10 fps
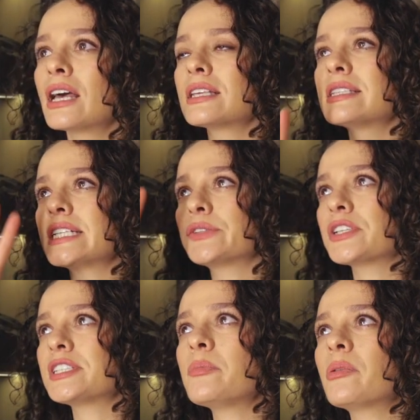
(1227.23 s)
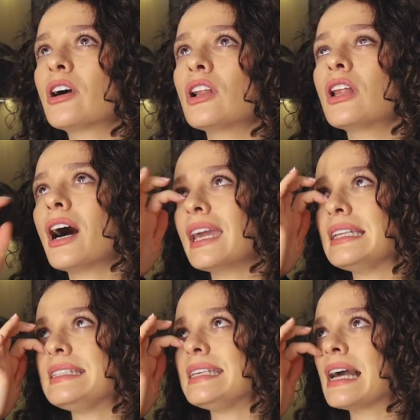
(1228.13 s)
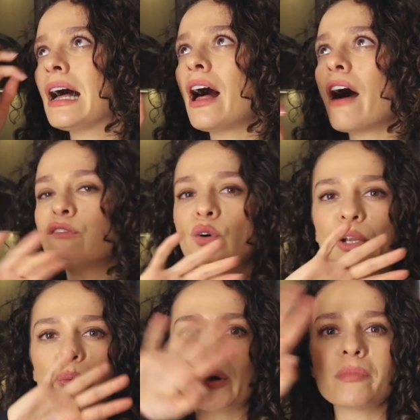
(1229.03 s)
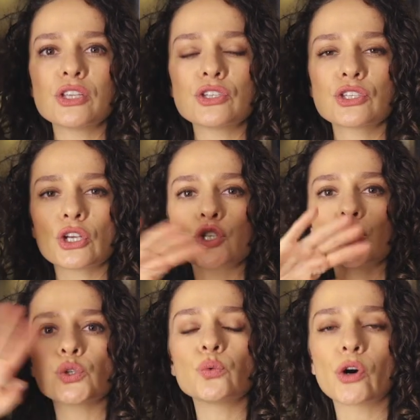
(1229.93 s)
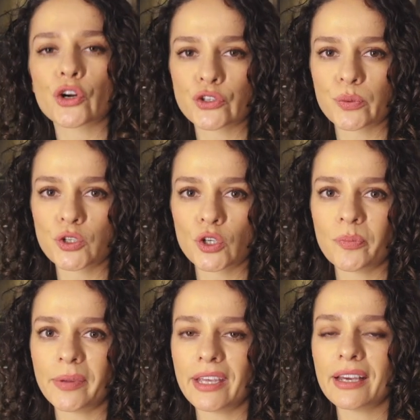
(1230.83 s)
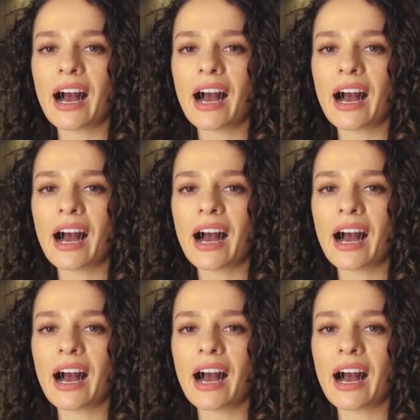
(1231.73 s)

stereotypical idea of what a woman's shoe wardrobe should be.